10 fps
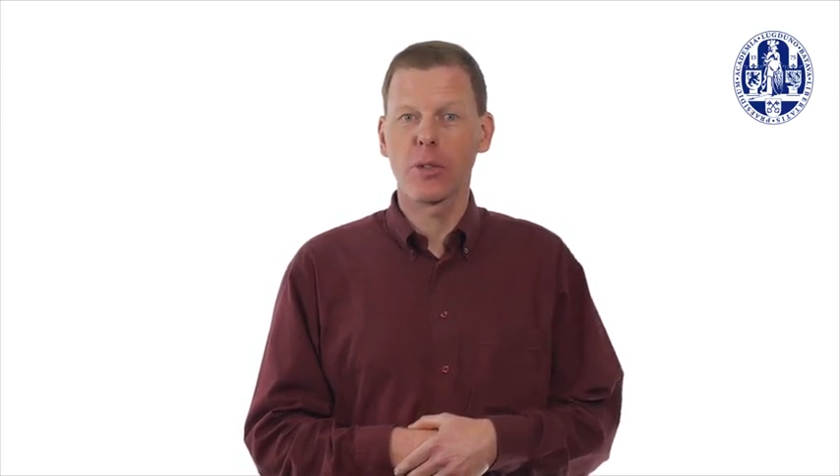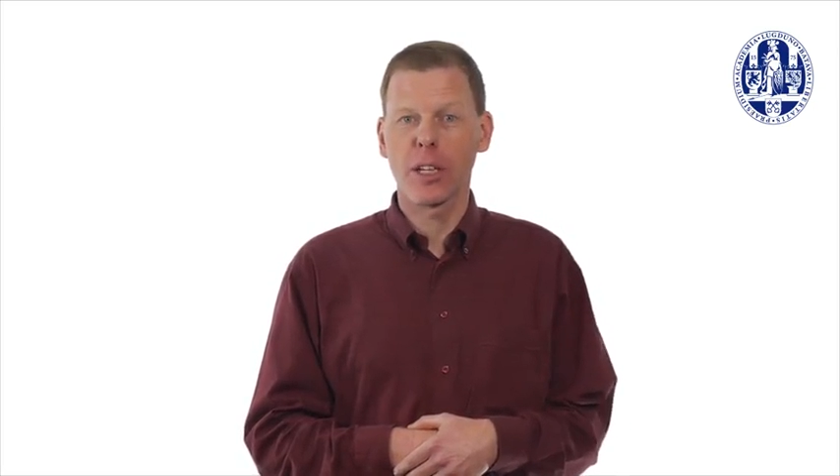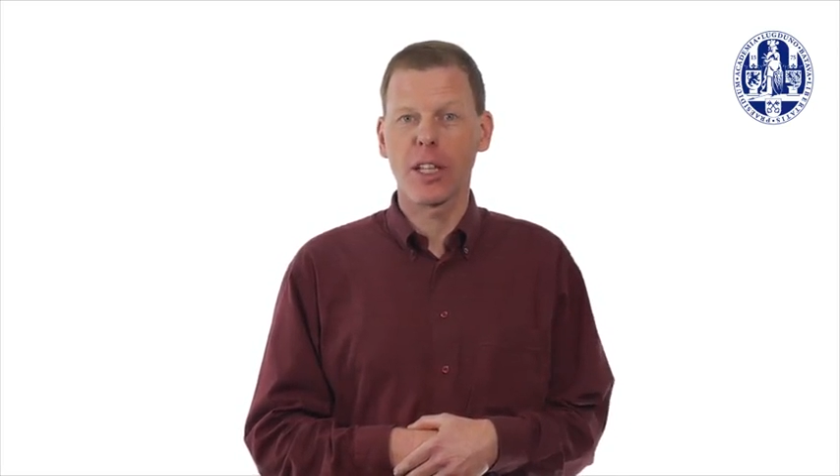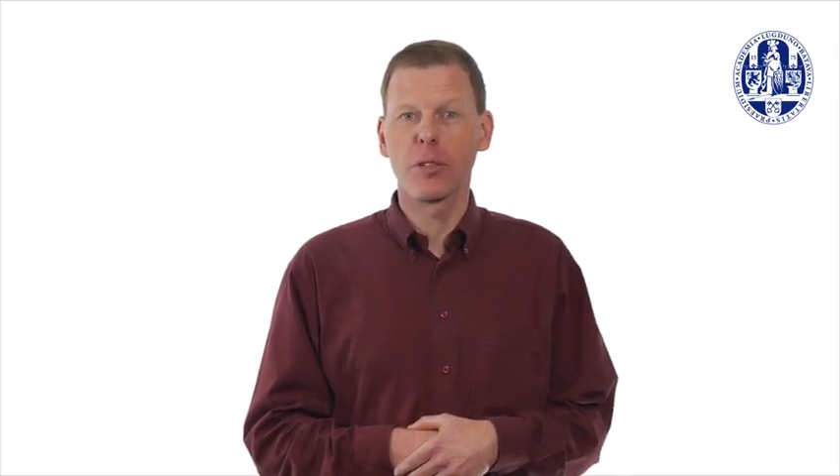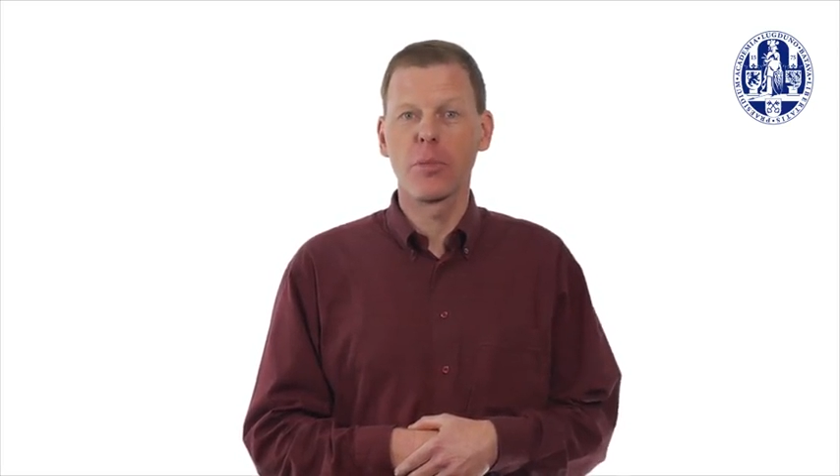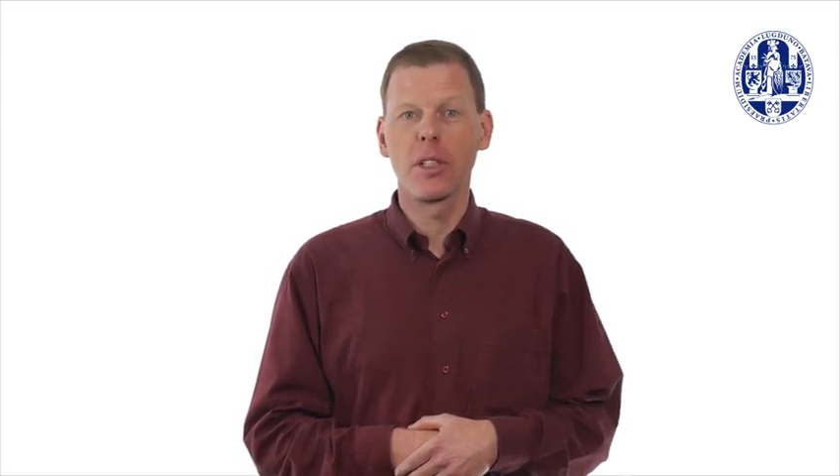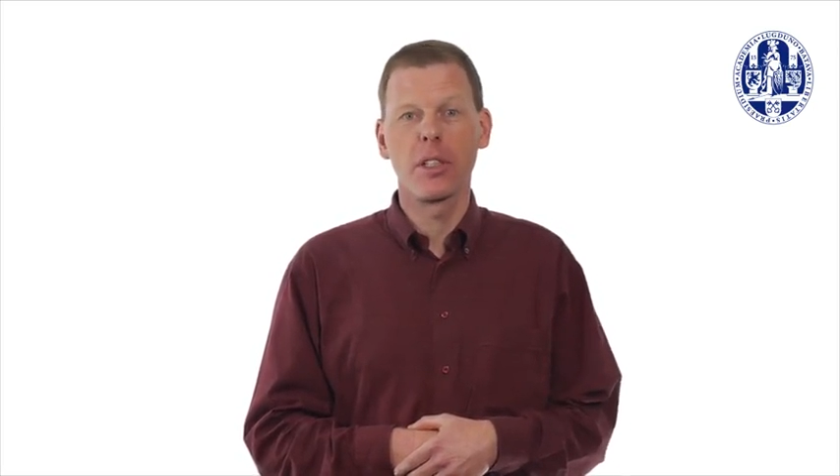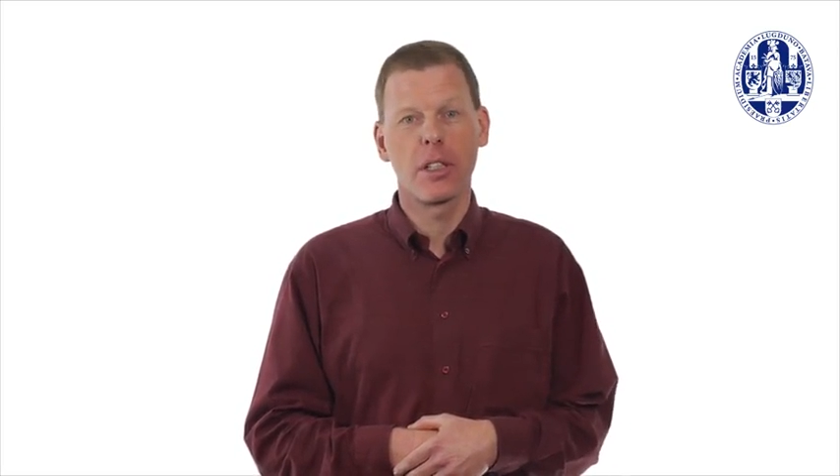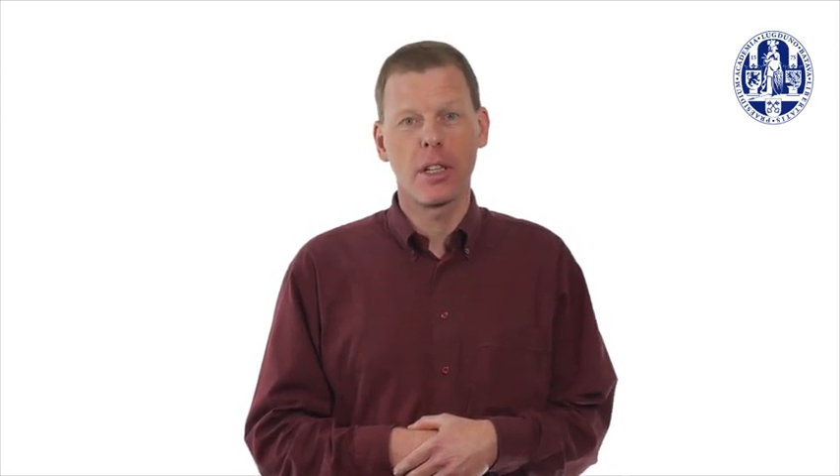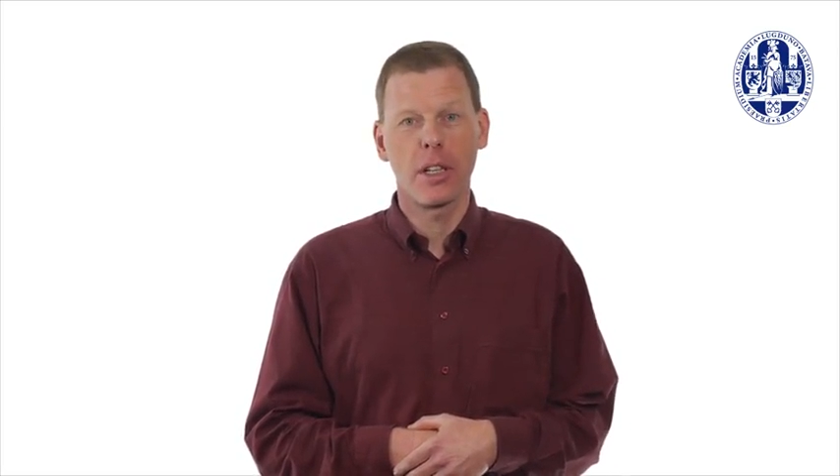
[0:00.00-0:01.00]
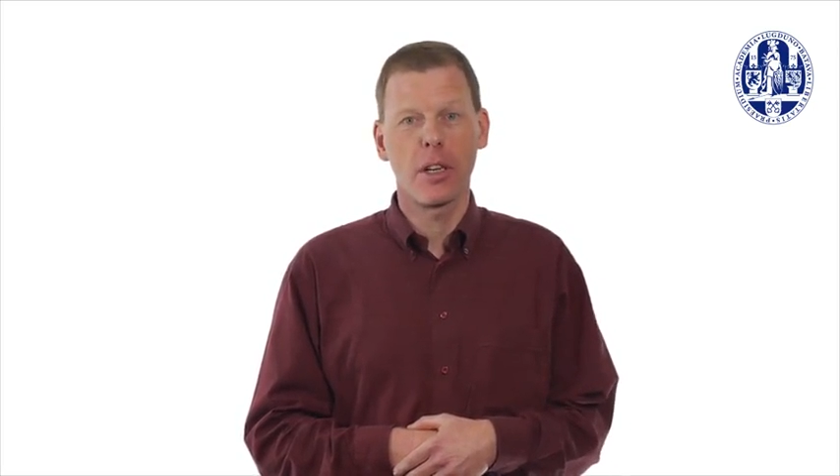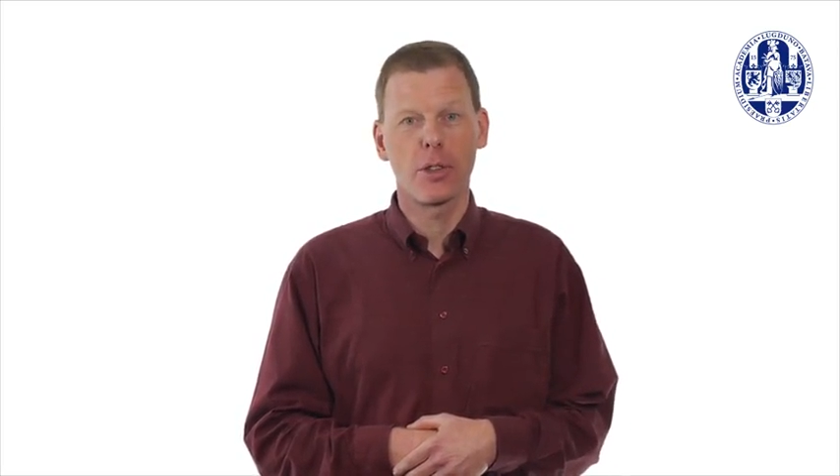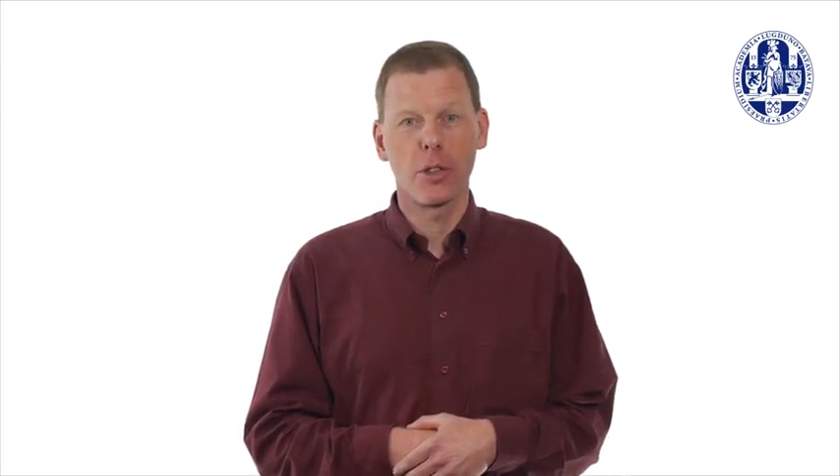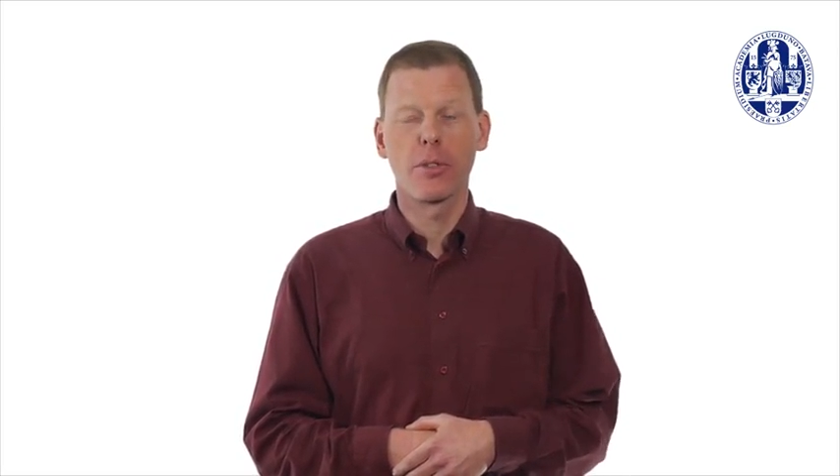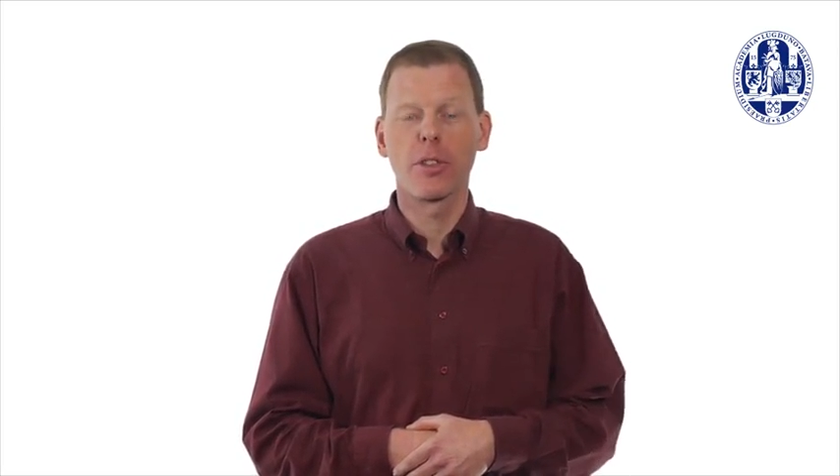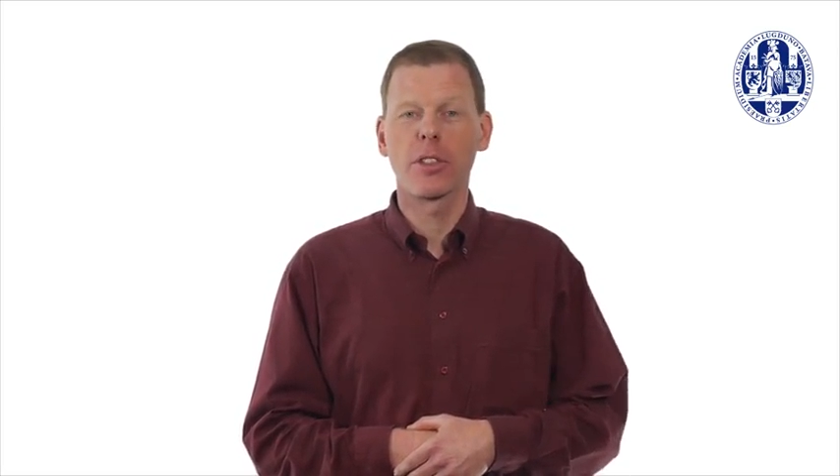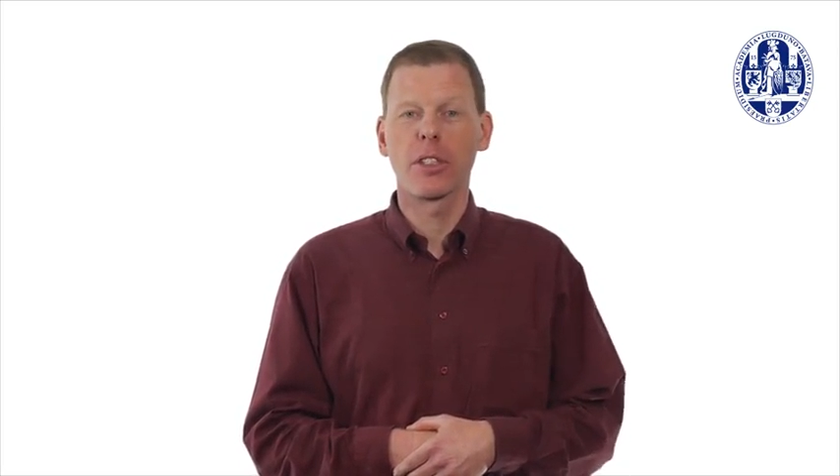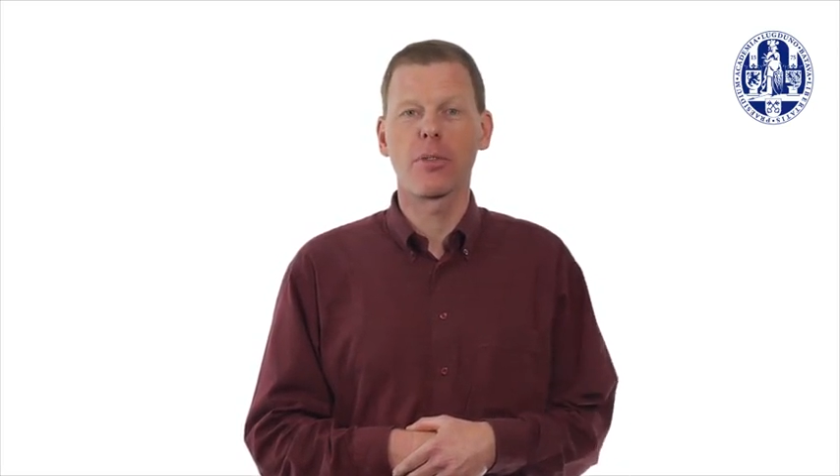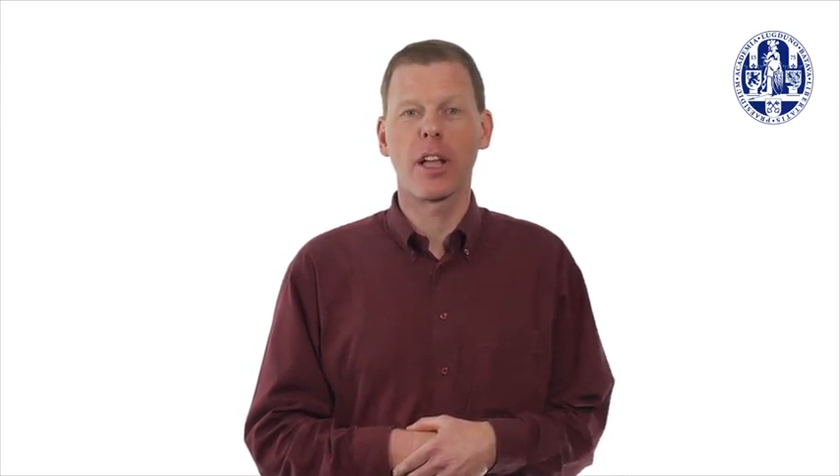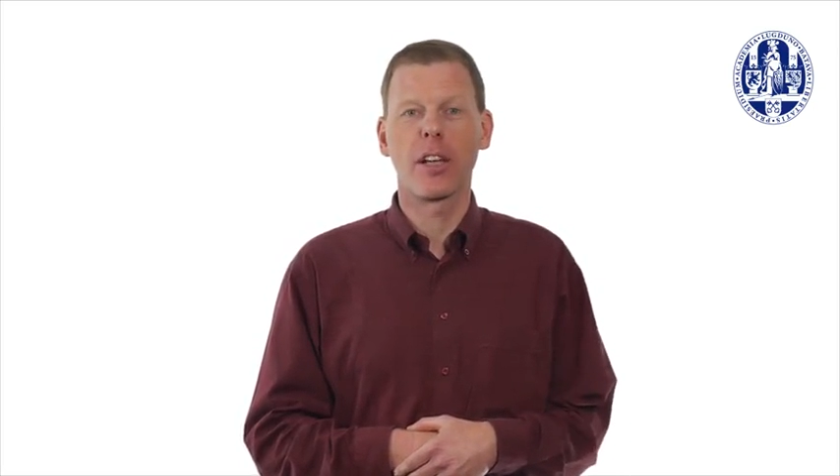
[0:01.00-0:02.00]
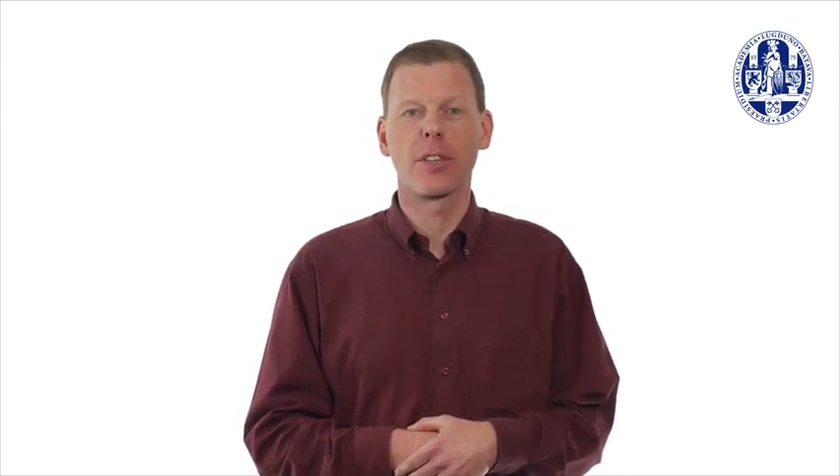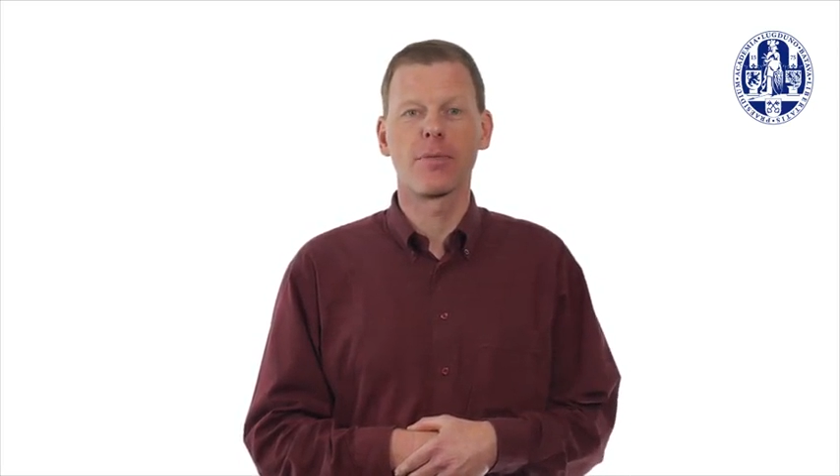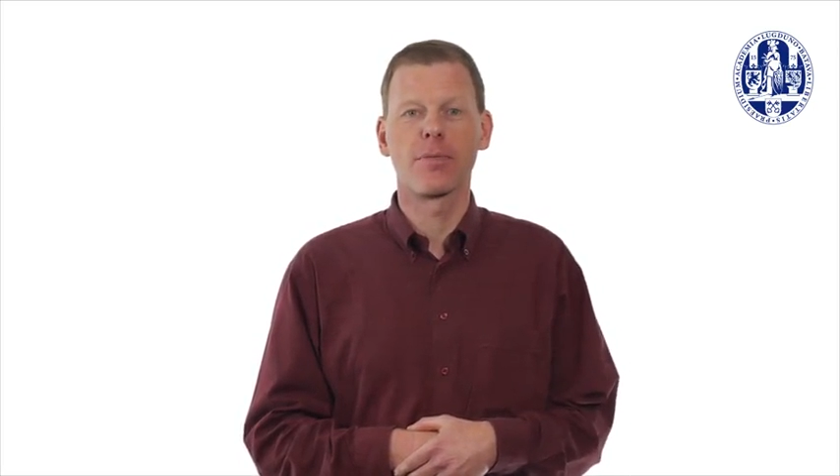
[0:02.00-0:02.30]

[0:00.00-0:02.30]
Anatomy of the University of Leiden.